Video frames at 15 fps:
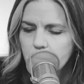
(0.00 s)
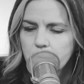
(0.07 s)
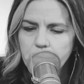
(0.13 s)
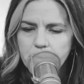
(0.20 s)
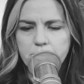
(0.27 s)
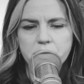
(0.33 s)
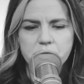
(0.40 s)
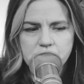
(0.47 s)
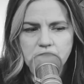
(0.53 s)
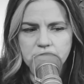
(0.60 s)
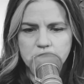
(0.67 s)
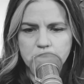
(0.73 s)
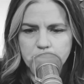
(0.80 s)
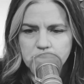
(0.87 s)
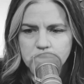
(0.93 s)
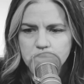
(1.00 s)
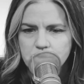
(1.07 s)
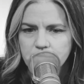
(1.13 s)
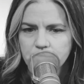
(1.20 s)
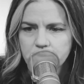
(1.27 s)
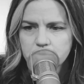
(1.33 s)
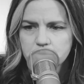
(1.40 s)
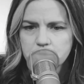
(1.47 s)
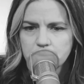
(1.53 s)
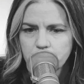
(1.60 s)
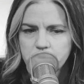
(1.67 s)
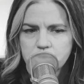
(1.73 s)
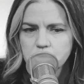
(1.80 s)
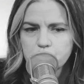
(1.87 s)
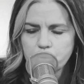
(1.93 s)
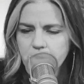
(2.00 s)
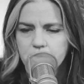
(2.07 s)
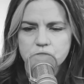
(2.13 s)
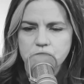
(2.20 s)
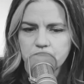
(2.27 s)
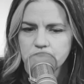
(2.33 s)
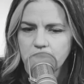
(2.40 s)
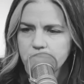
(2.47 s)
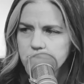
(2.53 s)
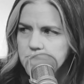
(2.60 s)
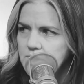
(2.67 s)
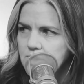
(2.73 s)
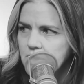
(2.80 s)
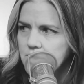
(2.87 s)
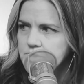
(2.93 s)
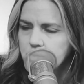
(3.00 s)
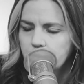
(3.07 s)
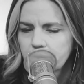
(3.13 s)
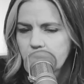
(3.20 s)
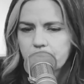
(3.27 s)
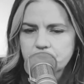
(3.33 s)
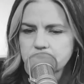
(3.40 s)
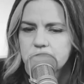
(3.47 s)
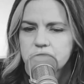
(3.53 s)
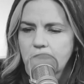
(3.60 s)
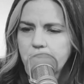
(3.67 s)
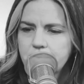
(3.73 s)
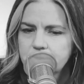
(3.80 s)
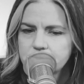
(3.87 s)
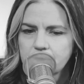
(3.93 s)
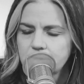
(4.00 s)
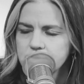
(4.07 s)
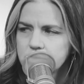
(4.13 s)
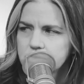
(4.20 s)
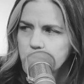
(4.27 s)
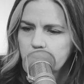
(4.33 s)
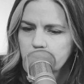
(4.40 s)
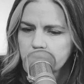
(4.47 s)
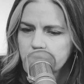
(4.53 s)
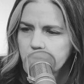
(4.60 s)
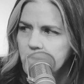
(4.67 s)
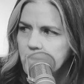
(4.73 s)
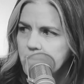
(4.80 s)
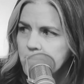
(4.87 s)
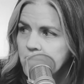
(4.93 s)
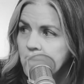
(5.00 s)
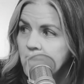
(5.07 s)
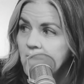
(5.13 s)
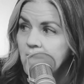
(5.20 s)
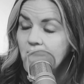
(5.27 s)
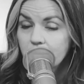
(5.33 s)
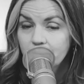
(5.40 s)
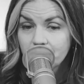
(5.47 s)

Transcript: when we put ourselves in a position of leadership, we just bring our self-sovereignty there too. And we go, this is how it is, guys. This is what we're doing. And